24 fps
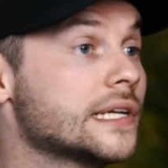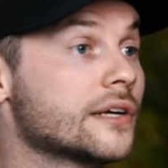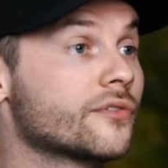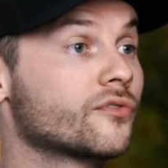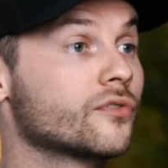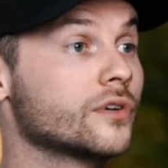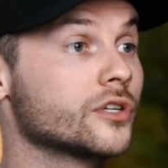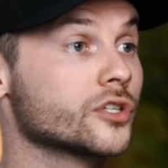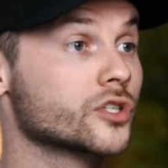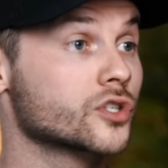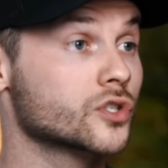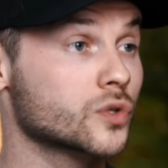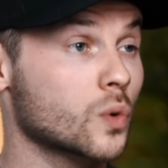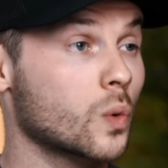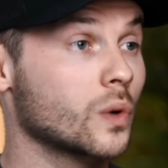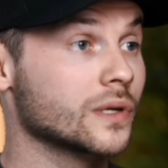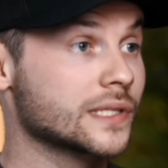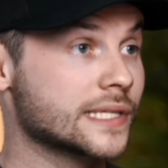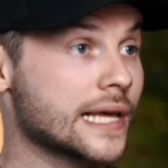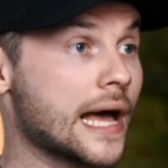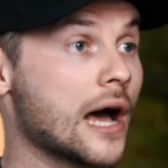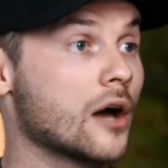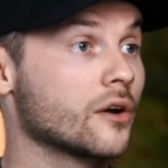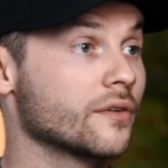different
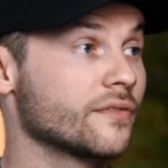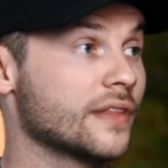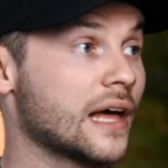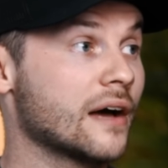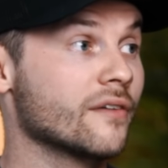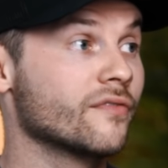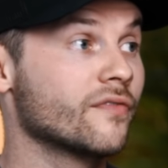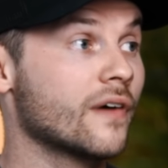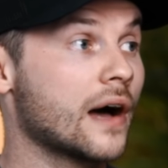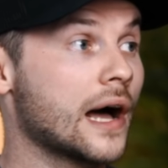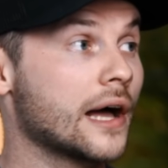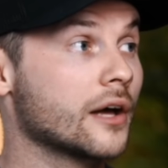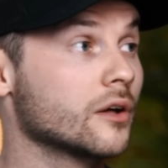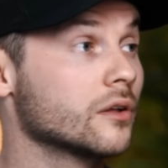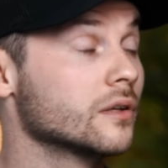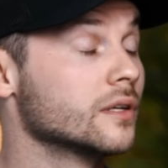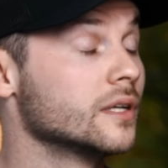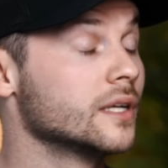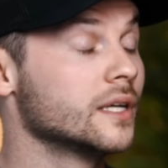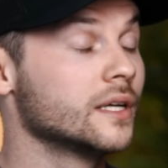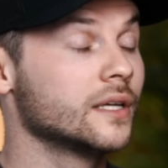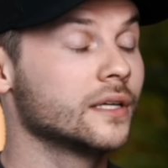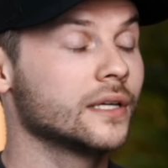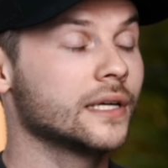shorts out of that file
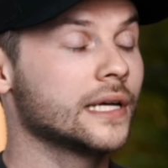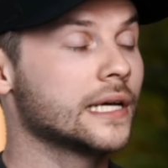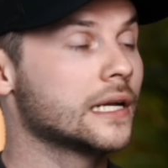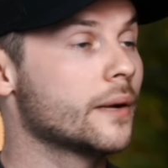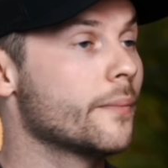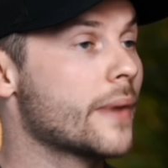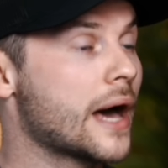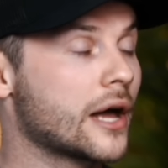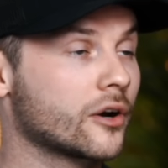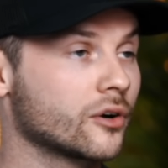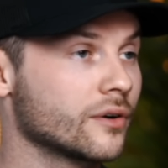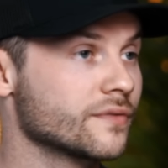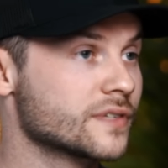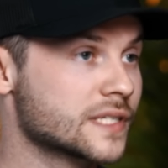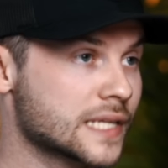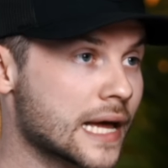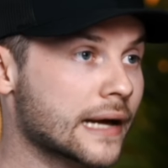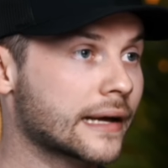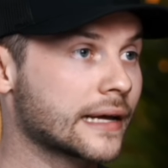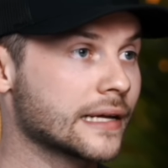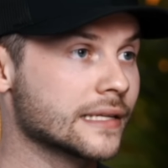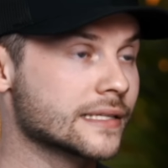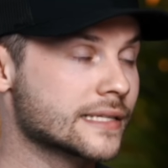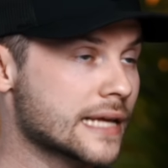in a matter of
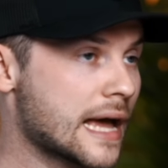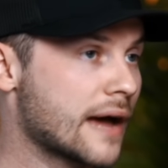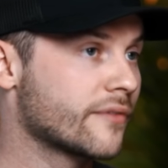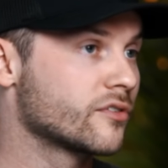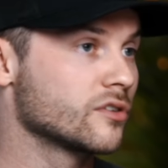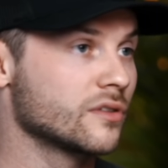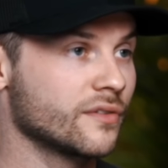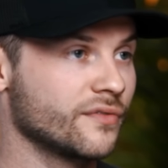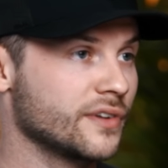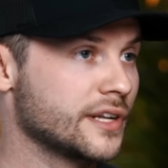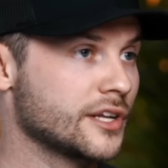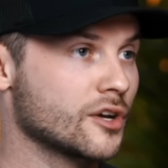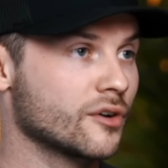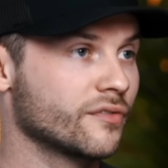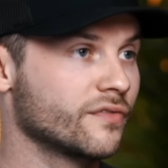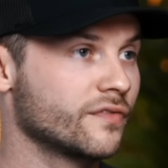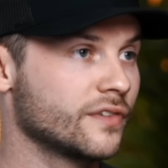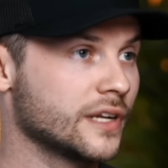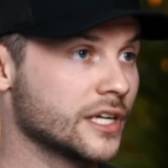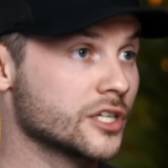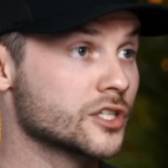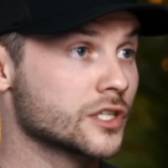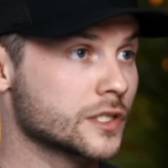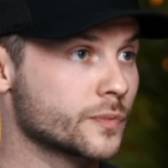seconds after the video
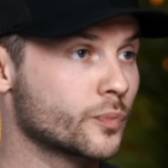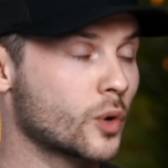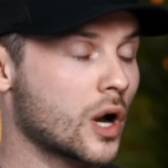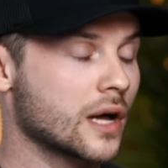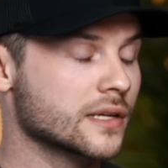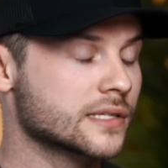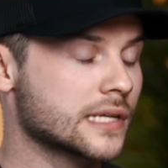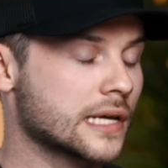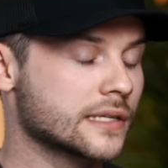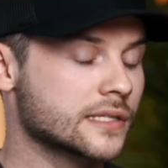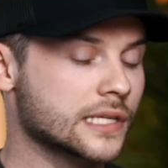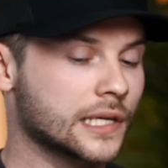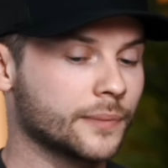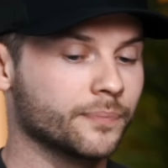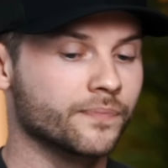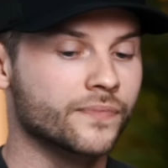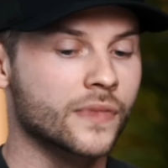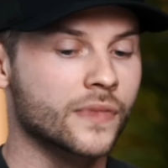finishes processing.